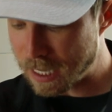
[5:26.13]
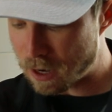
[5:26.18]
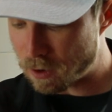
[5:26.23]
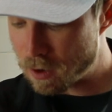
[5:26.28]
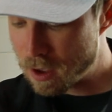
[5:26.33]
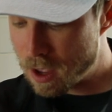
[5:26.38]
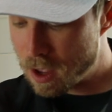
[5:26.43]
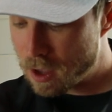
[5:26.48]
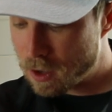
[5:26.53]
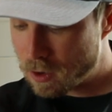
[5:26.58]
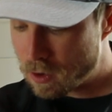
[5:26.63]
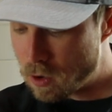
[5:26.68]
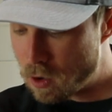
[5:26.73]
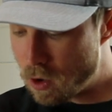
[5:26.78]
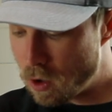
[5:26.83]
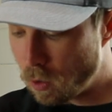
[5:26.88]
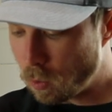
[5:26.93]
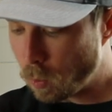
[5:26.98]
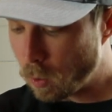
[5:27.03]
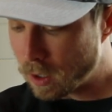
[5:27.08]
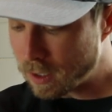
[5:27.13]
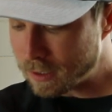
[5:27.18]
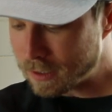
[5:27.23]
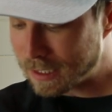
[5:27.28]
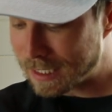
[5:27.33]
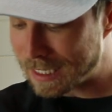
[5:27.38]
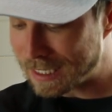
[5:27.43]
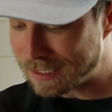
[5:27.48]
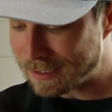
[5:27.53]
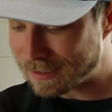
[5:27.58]
Now, no one
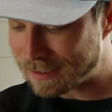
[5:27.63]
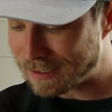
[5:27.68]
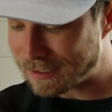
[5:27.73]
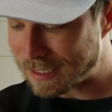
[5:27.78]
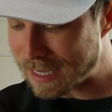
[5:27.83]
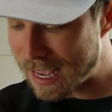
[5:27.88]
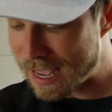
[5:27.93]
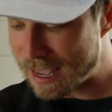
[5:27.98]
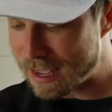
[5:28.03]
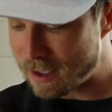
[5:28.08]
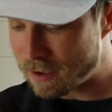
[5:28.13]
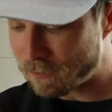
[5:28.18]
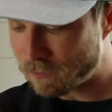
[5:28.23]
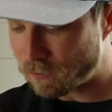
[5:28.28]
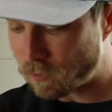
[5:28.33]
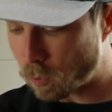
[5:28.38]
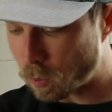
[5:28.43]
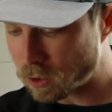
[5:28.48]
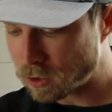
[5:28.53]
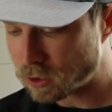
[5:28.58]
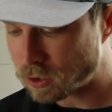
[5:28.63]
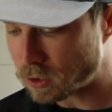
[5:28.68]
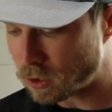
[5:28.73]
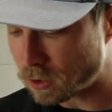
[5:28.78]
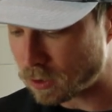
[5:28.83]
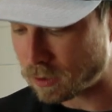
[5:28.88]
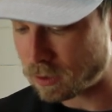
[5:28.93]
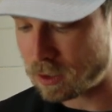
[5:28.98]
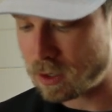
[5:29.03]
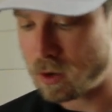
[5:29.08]
can say for
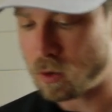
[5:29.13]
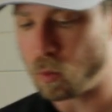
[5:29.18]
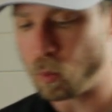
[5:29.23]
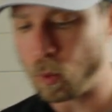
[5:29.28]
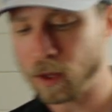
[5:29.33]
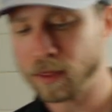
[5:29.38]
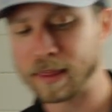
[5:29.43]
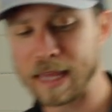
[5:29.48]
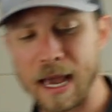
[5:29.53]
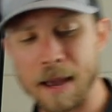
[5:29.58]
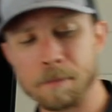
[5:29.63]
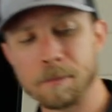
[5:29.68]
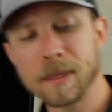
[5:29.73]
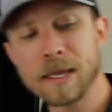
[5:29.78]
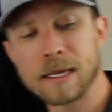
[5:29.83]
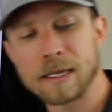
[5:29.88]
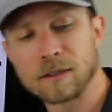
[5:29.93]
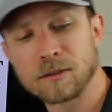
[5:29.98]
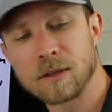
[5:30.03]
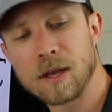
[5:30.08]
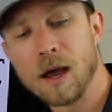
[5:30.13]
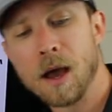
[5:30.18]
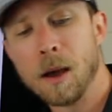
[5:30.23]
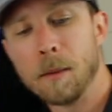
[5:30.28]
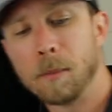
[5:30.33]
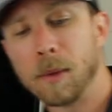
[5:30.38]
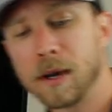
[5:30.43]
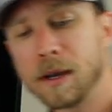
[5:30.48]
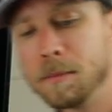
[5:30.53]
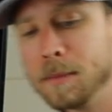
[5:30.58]
certain what that means,
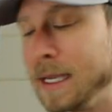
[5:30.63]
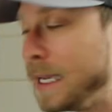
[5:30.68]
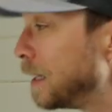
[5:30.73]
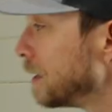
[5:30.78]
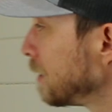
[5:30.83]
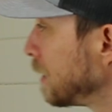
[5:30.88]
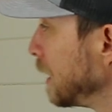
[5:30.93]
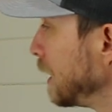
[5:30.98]
but it means